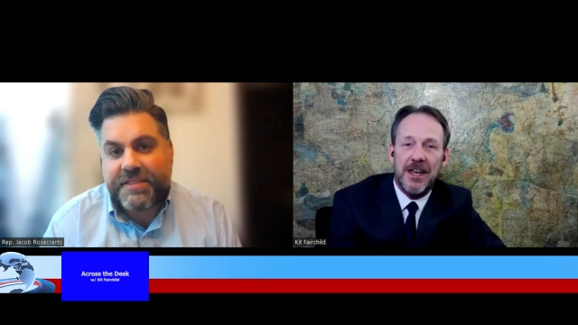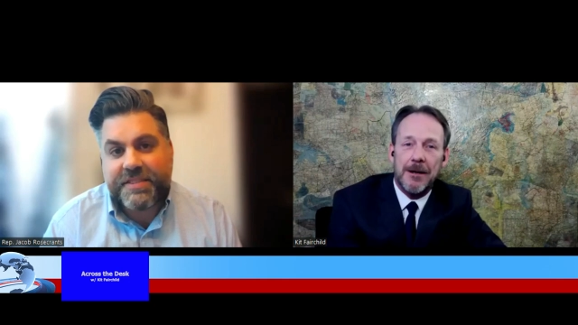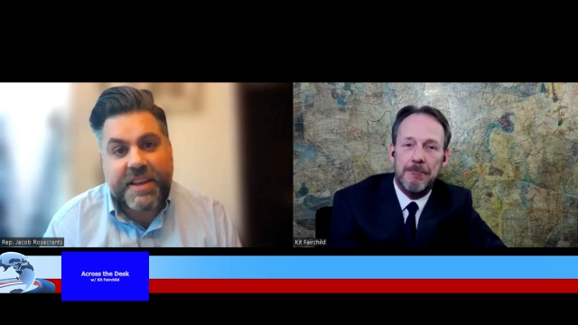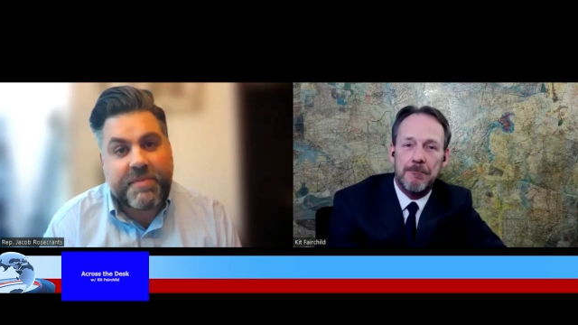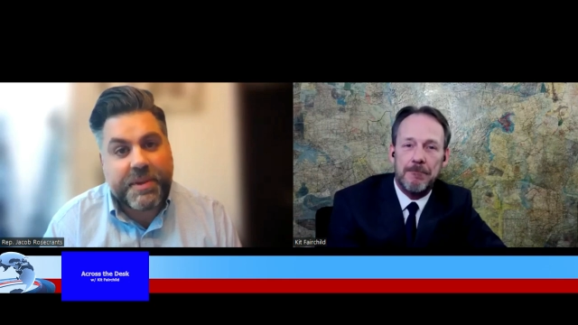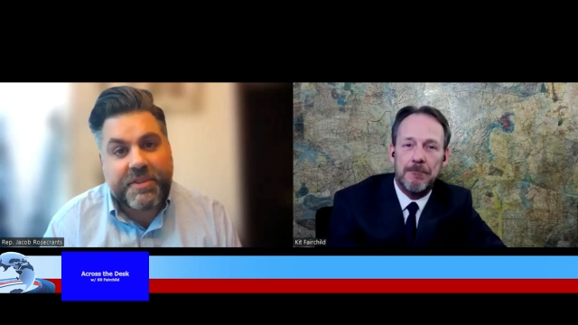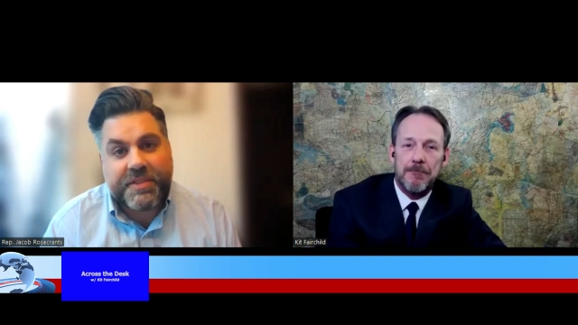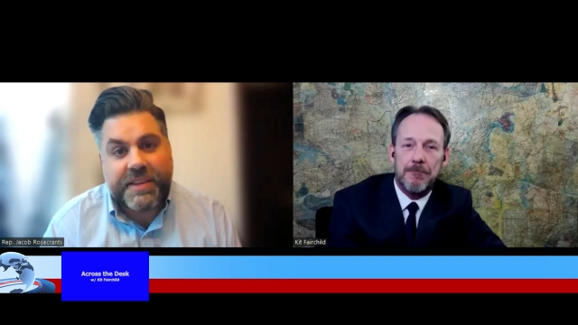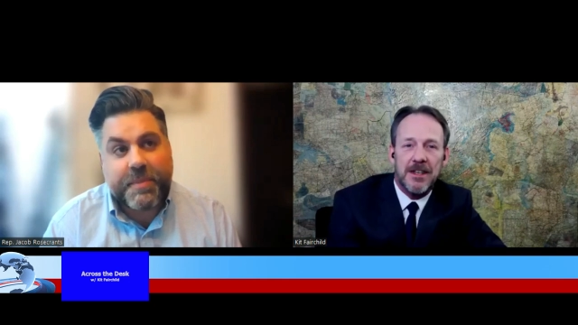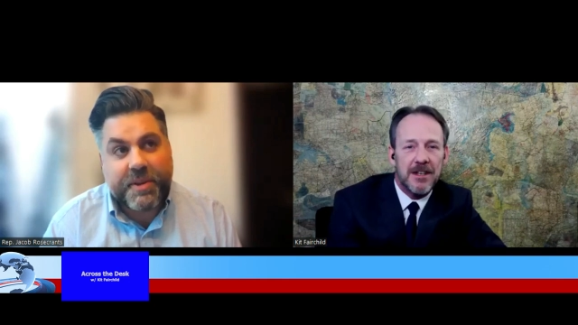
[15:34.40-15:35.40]
Speaker 1: your yeah. safe blue
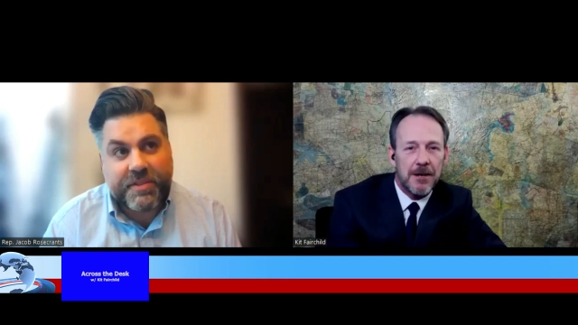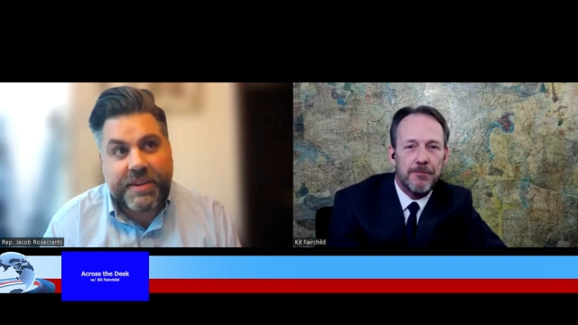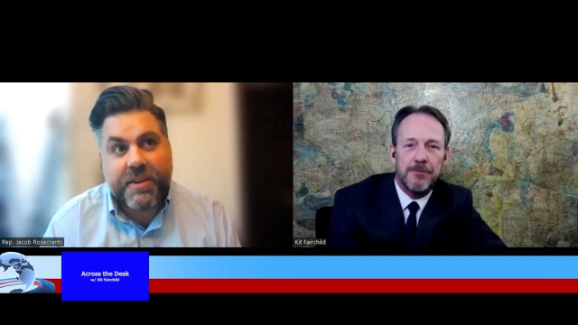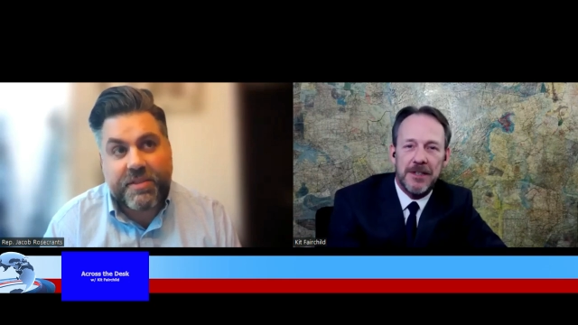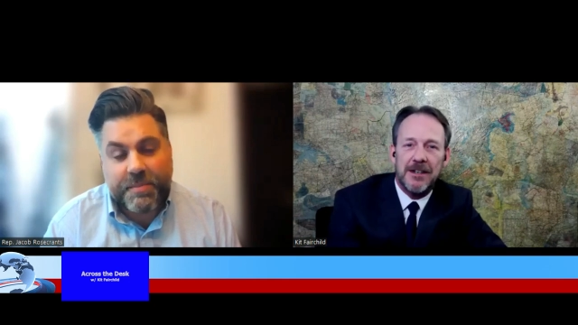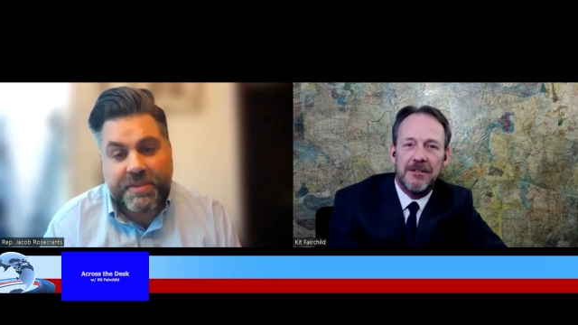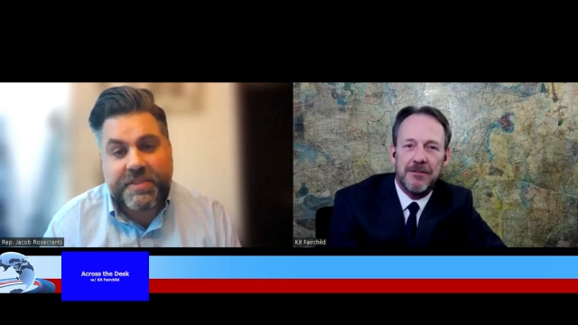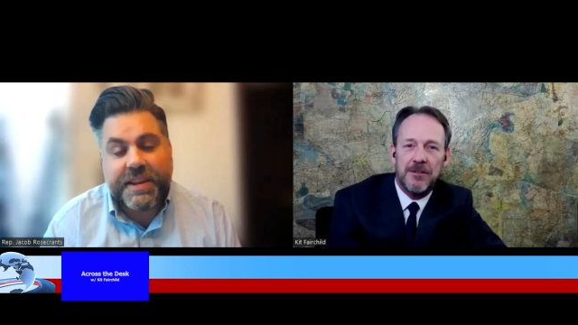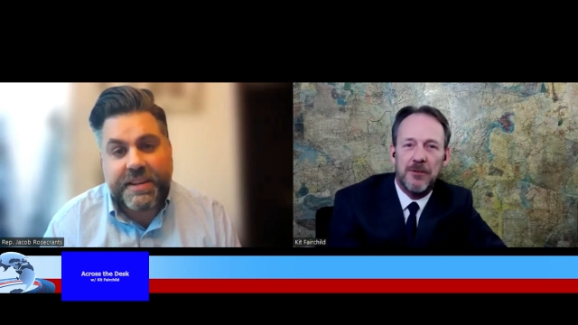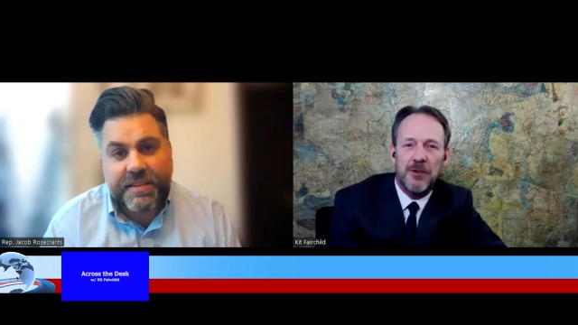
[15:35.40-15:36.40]
seats, mostly in Oklahoma yeah.
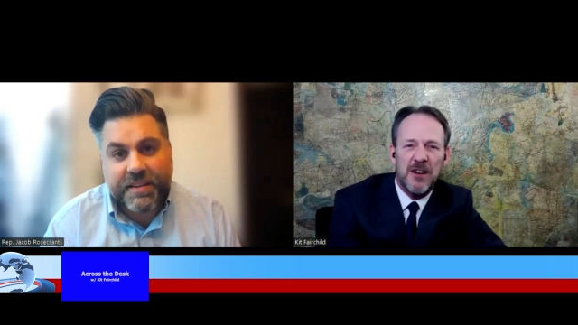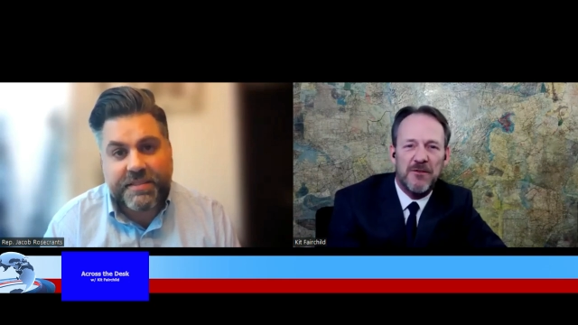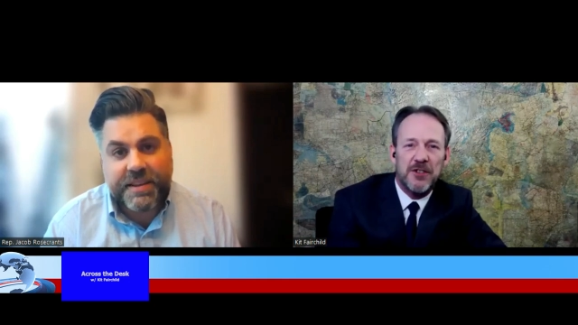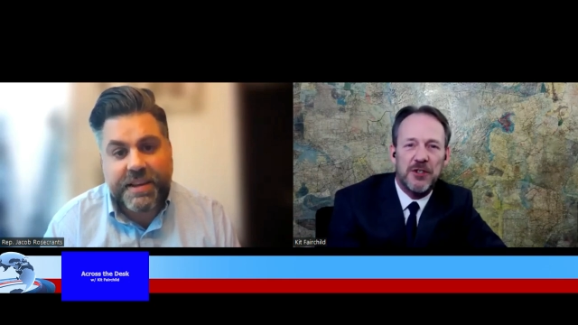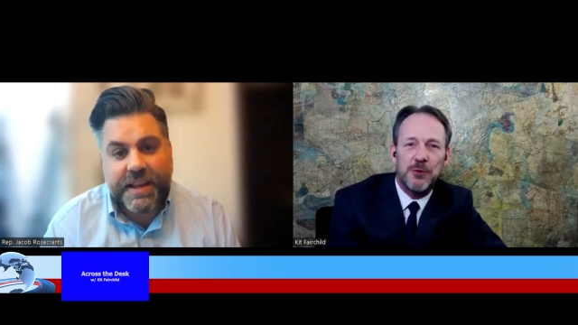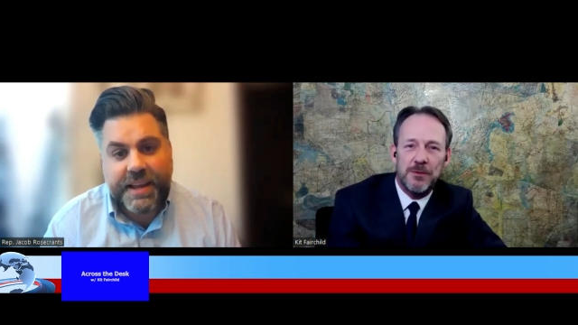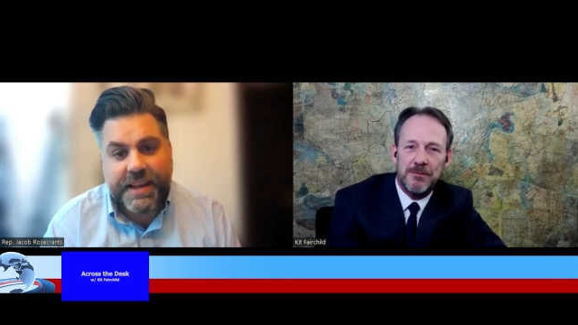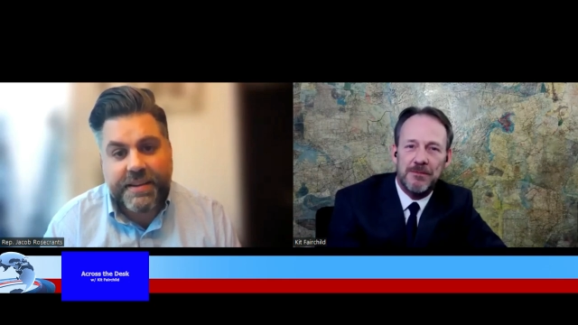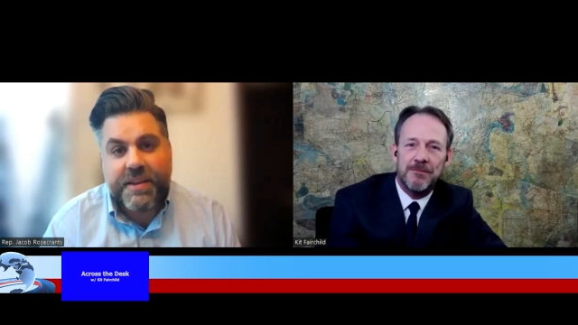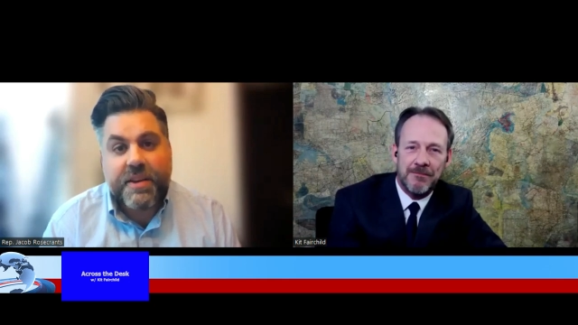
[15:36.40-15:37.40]
City and Tulsa
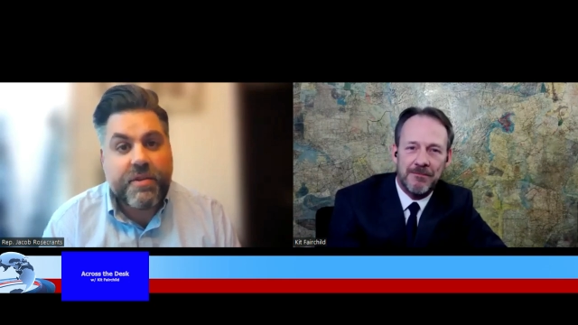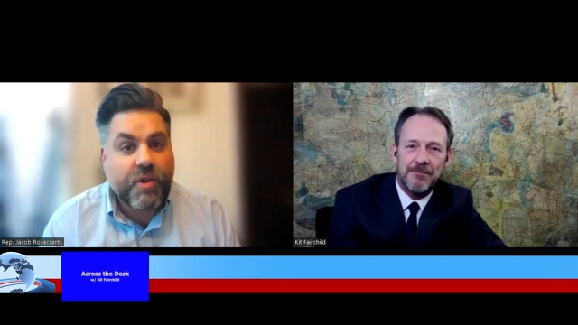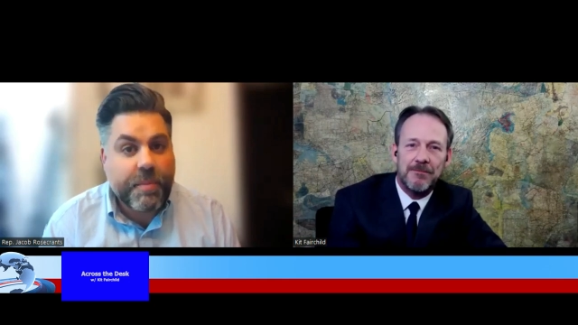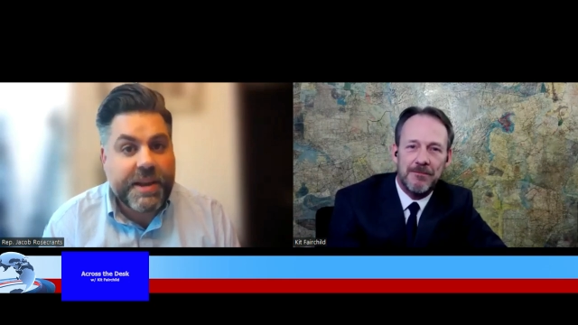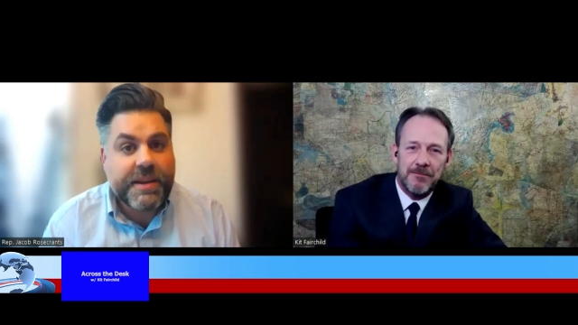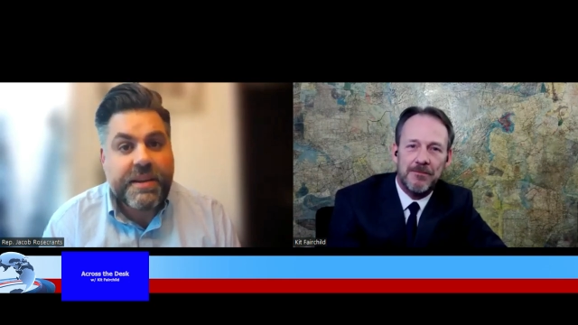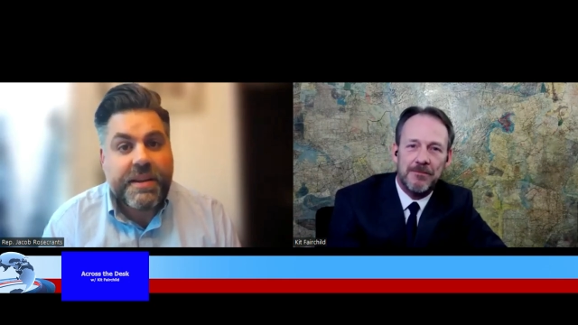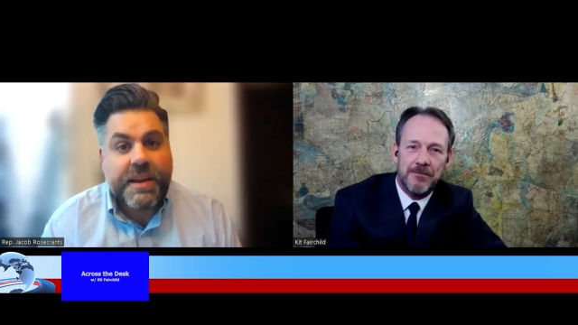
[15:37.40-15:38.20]
and mm-hmm. Norman.